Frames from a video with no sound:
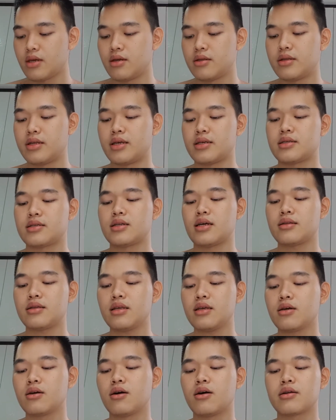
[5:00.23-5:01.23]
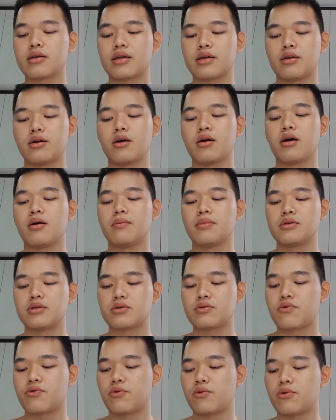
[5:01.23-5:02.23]
There's nothing God cannot help
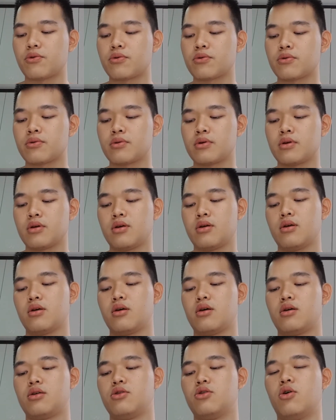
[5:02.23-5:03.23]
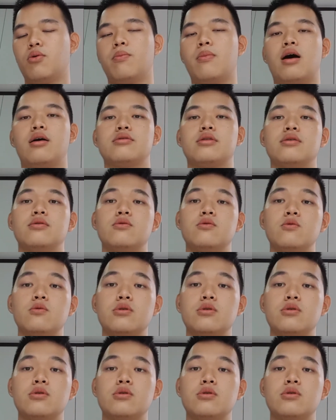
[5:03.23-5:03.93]
us through. No mountain too